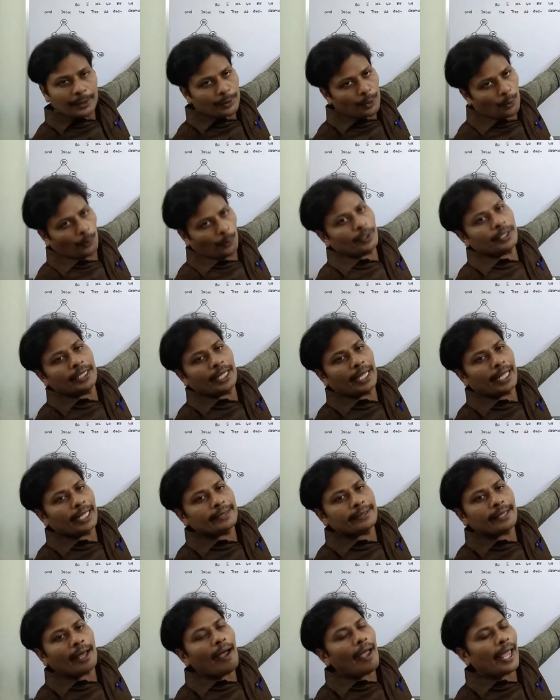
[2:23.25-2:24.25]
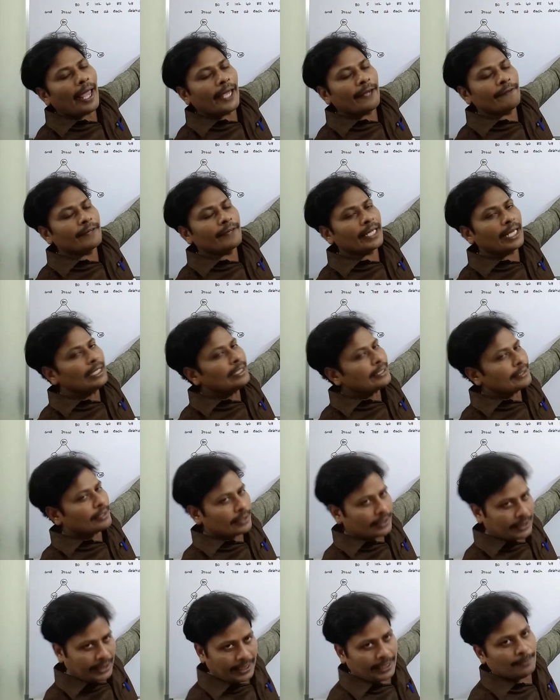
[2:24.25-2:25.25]
node in the A V L
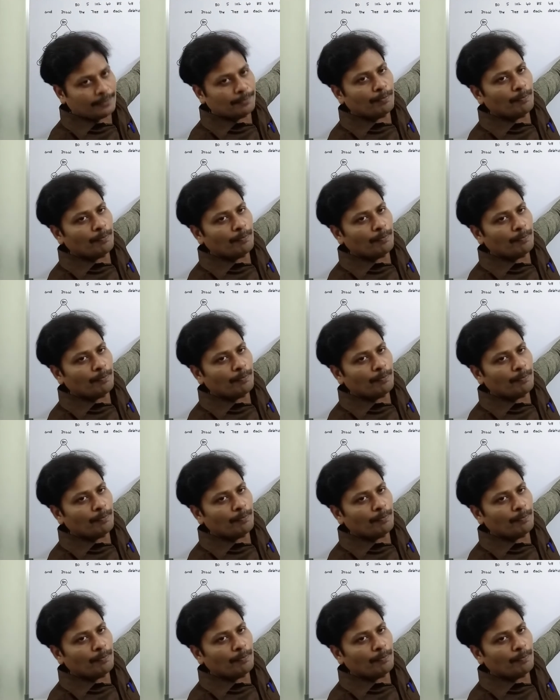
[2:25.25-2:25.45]
tree.